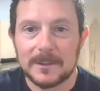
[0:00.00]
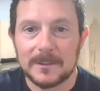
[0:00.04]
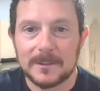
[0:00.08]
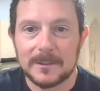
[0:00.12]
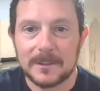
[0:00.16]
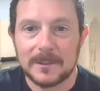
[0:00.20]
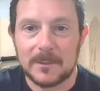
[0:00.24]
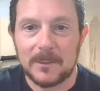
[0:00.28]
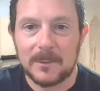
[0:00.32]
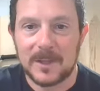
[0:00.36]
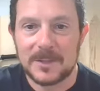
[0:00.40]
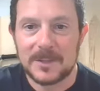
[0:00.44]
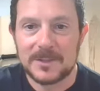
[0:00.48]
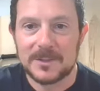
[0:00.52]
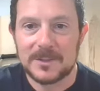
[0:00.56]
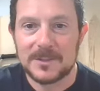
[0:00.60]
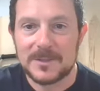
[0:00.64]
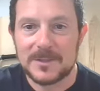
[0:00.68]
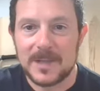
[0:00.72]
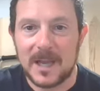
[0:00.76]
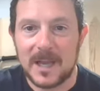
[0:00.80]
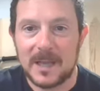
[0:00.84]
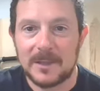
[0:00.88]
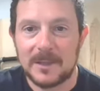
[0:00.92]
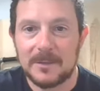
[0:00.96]

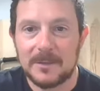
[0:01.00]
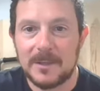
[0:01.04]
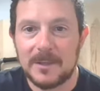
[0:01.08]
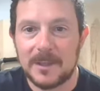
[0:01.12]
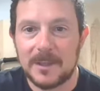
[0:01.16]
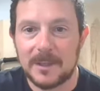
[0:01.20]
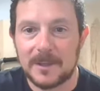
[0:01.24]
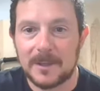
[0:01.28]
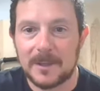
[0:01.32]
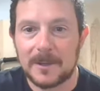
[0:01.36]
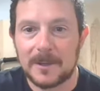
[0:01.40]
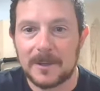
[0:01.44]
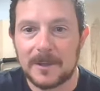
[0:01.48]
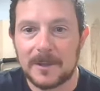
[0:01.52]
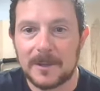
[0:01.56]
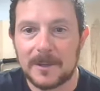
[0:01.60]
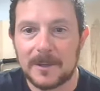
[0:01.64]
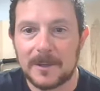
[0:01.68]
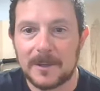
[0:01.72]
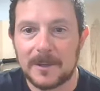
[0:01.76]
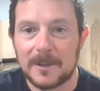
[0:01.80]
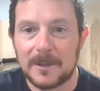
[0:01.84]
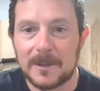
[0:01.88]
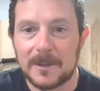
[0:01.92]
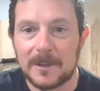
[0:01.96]
questions at you here
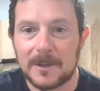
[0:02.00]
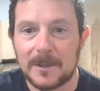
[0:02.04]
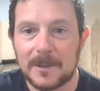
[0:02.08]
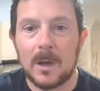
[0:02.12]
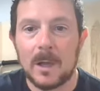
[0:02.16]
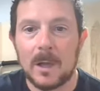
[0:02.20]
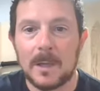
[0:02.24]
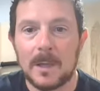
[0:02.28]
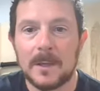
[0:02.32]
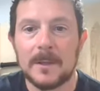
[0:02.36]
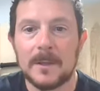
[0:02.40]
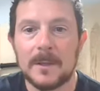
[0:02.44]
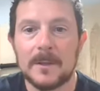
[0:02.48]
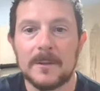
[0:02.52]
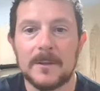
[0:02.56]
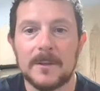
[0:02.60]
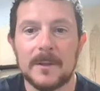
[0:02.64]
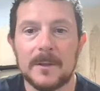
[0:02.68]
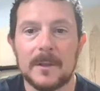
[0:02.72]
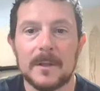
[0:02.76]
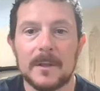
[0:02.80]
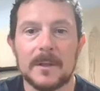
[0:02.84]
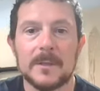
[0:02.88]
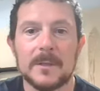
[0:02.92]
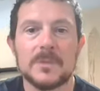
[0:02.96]
on
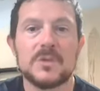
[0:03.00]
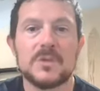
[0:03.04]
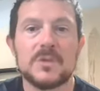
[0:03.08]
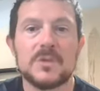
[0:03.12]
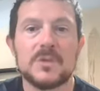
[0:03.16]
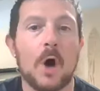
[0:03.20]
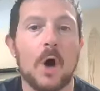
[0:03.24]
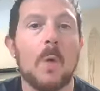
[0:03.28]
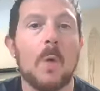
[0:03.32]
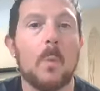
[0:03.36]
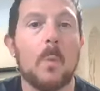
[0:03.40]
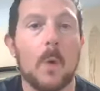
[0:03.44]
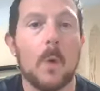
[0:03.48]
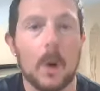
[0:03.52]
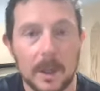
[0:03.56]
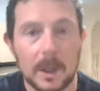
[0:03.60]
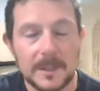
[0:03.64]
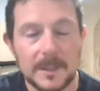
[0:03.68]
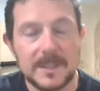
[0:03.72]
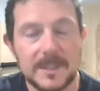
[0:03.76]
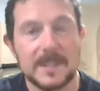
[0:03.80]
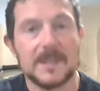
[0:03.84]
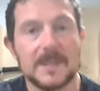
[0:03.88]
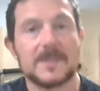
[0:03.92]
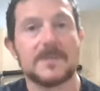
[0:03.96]
the jaw
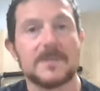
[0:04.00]
warranty.